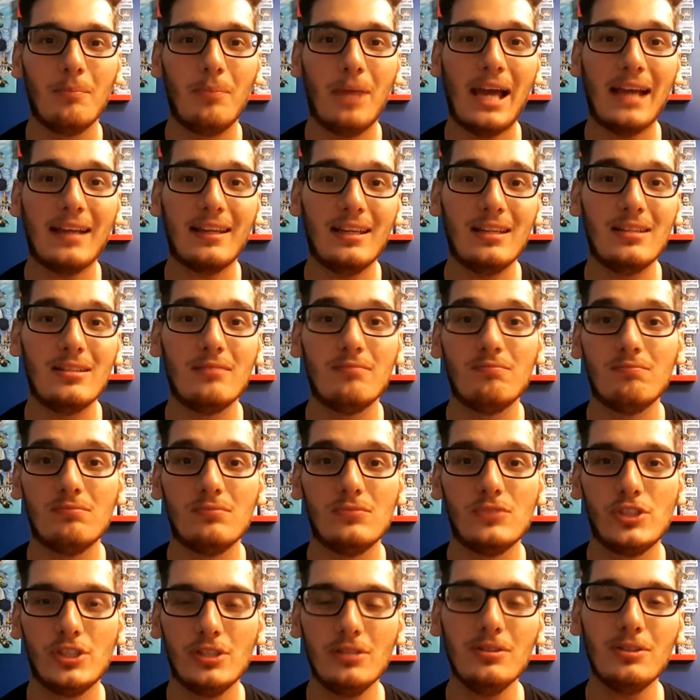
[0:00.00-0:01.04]
back in
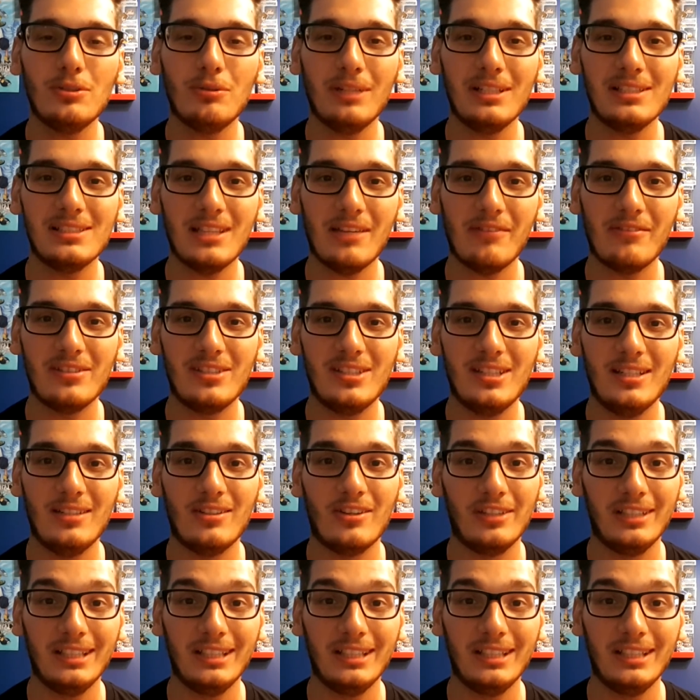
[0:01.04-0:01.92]
June 2017.